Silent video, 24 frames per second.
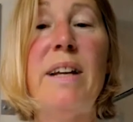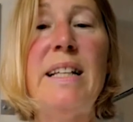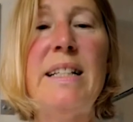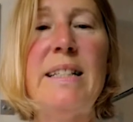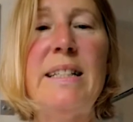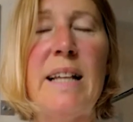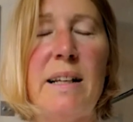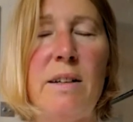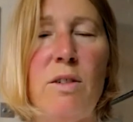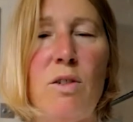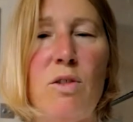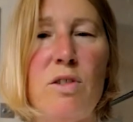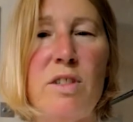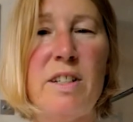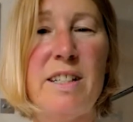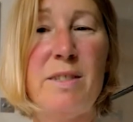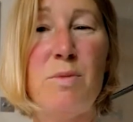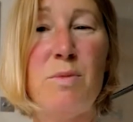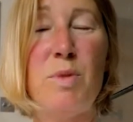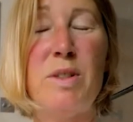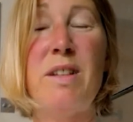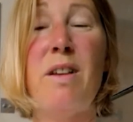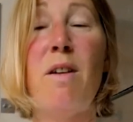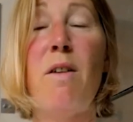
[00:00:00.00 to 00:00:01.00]
green
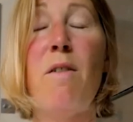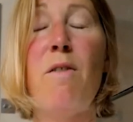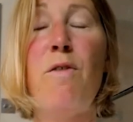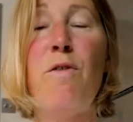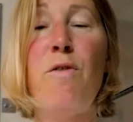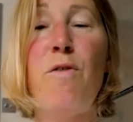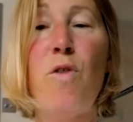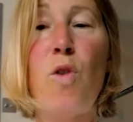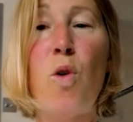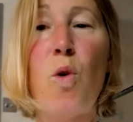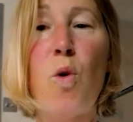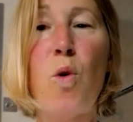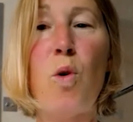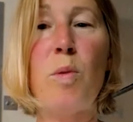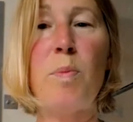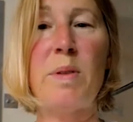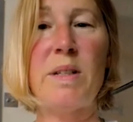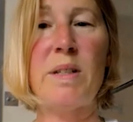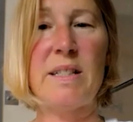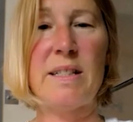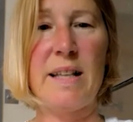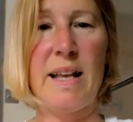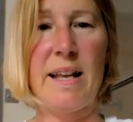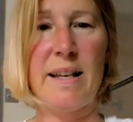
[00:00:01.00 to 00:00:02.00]
technologies, was
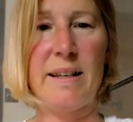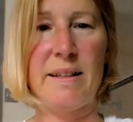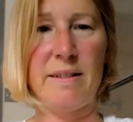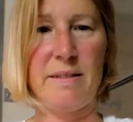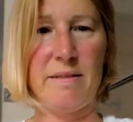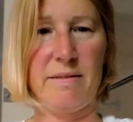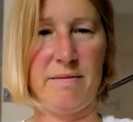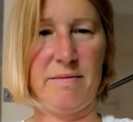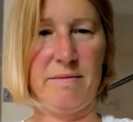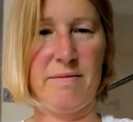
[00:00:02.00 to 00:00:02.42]
4%.